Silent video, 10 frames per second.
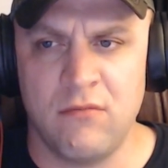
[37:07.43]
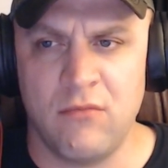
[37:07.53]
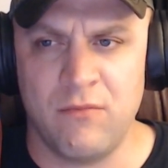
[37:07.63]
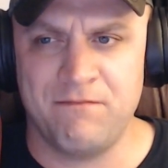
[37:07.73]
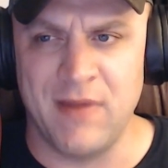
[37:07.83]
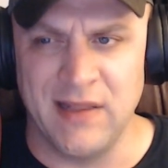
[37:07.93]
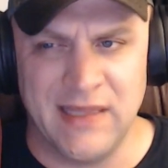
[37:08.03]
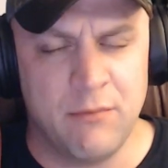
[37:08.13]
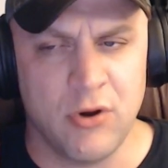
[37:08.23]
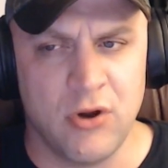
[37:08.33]
a
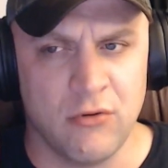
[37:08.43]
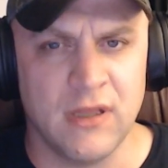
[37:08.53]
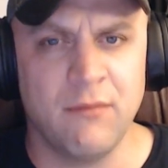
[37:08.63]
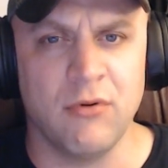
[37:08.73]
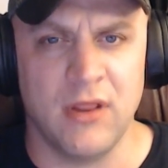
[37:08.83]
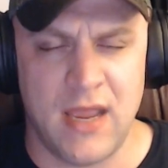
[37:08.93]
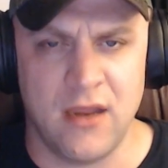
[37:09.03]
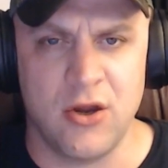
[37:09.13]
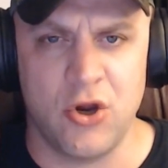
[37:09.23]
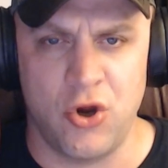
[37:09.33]
Libra or Libra-like
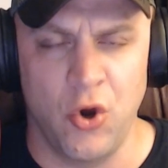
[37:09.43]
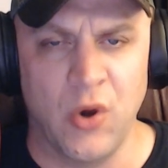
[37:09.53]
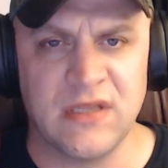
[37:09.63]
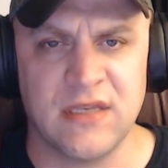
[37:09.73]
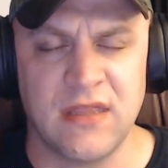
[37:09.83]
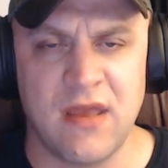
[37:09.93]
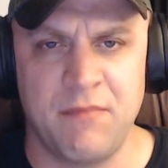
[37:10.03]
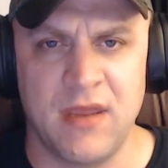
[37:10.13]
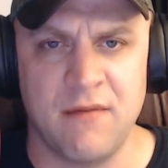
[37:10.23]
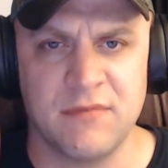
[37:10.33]
currency that
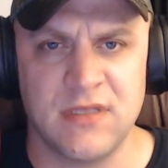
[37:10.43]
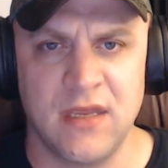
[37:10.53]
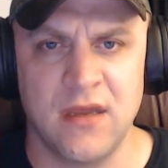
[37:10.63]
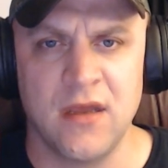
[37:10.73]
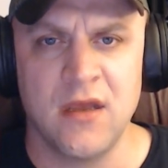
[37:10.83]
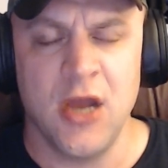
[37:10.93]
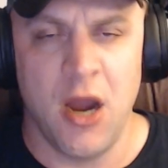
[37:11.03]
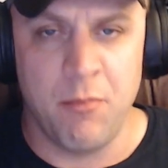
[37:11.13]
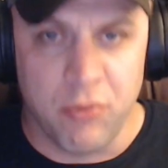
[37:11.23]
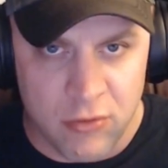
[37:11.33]
becomes the
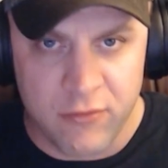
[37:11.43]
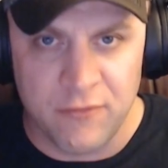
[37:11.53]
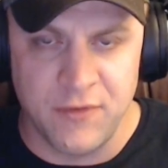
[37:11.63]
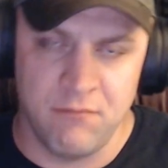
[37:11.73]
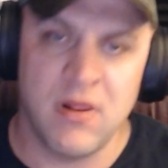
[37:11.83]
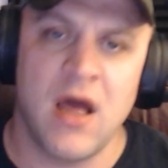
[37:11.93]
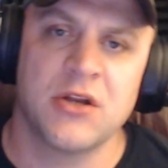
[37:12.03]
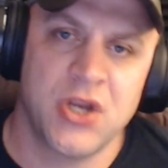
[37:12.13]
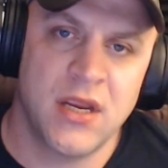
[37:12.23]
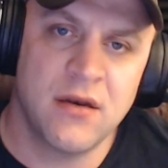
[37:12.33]
approved
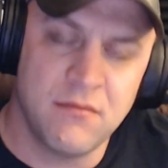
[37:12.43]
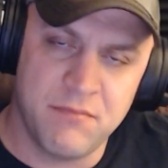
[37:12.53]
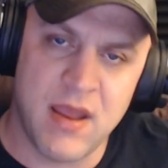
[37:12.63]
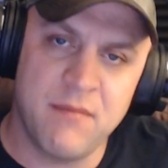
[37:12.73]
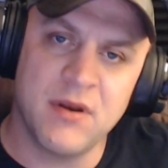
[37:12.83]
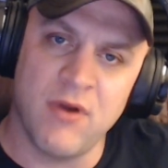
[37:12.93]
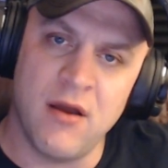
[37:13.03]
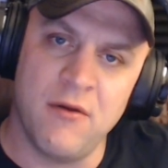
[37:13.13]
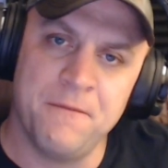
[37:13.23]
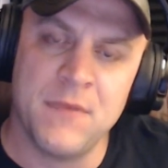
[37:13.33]
blockchain payment
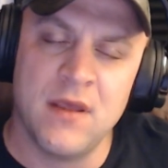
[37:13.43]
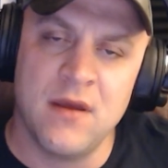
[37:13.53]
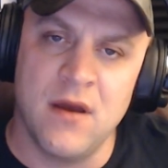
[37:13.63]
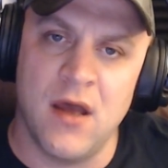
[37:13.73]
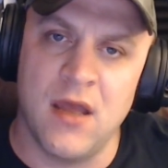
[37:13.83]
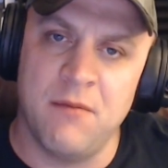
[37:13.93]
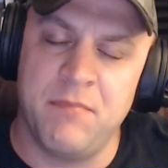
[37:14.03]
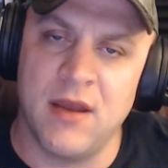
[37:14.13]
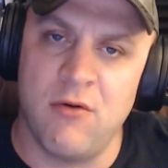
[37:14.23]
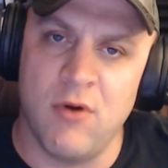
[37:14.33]
rail, and
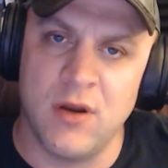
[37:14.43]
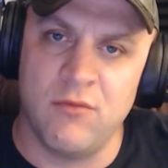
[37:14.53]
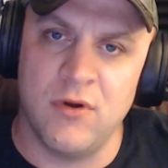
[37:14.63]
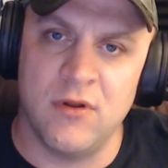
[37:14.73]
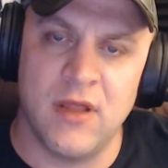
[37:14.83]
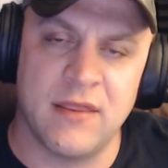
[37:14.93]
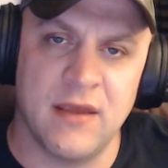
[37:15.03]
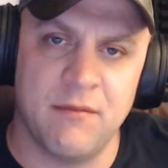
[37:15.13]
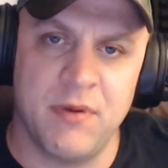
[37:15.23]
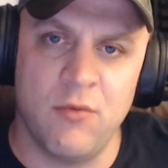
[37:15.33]
Bitcoin will, I think,
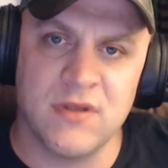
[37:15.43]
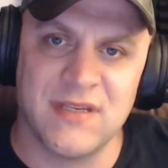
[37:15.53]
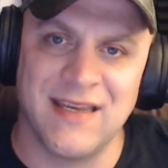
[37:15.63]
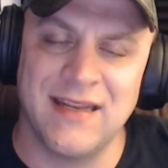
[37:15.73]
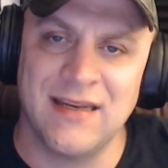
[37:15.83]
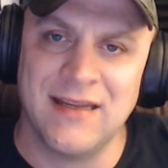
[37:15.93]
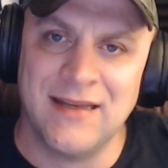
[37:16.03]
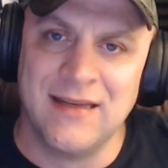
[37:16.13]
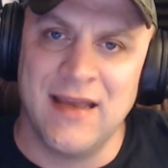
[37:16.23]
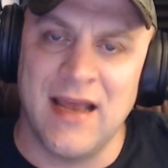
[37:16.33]
be once again
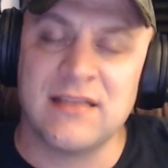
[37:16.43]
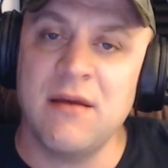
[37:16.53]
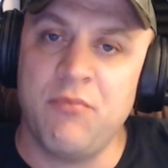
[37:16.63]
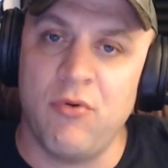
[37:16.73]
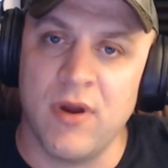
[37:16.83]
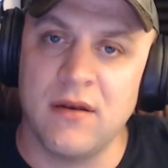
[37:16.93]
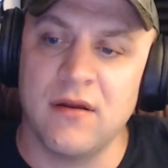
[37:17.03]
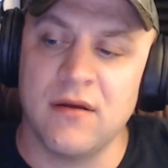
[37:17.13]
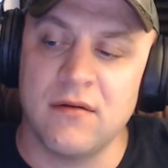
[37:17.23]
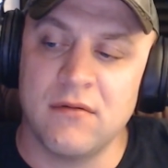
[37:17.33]
at some point
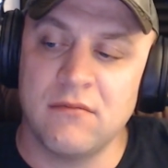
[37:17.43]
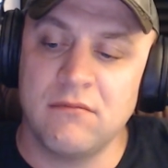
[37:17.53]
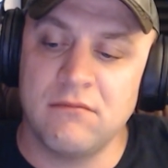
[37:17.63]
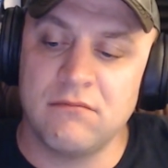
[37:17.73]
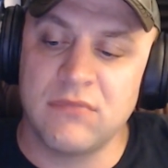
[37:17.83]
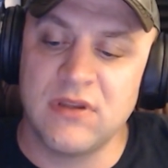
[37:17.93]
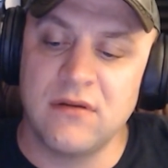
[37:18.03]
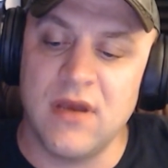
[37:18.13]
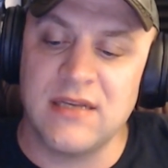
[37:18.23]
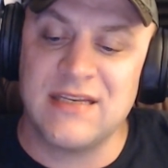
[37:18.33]

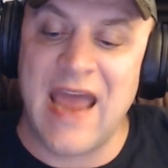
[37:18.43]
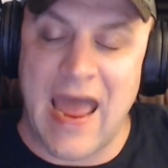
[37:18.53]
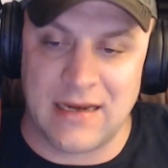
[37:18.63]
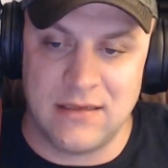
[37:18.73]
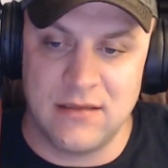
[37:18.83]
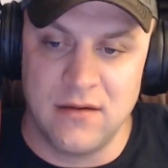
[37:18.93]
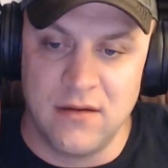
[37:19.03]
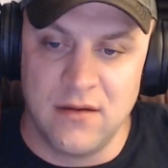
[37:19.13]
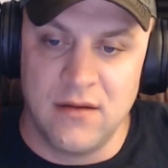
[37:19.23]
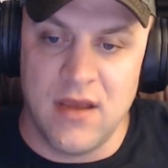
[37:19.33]
attacked
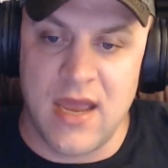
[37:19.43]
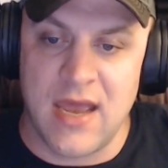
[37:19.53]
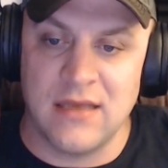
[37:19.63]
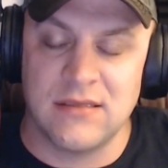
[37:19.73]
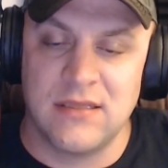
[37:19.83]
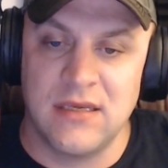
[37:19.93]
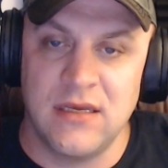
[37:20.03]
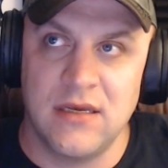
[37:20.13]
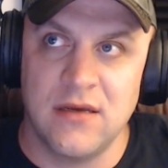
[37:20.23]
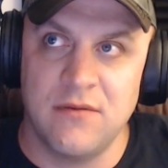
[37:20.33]
as
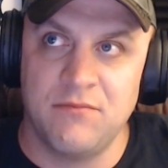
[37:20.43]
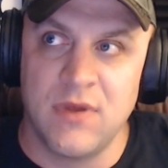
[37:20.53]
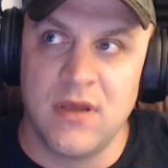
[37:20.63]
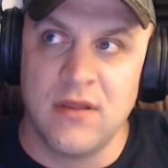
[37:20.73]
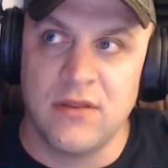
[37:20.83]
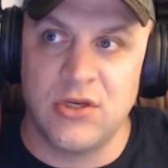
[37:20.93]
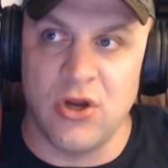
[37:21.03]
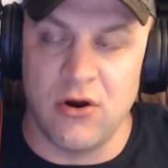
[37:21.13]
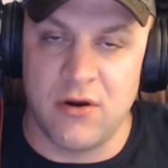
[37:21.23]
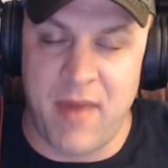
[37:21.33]
the
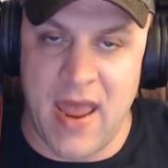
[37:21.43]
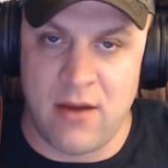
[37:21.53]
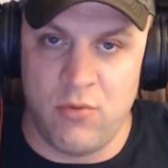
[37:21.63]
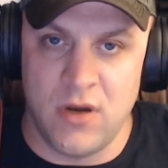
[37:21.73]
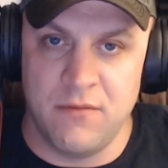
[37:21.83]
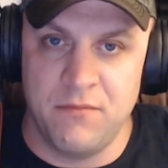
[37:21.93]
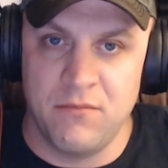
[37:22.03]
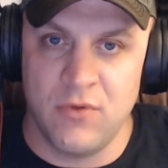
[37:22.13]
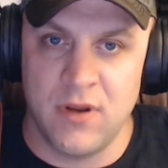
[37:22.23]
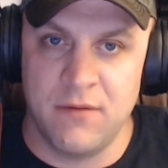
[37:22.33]
dark bad one, right?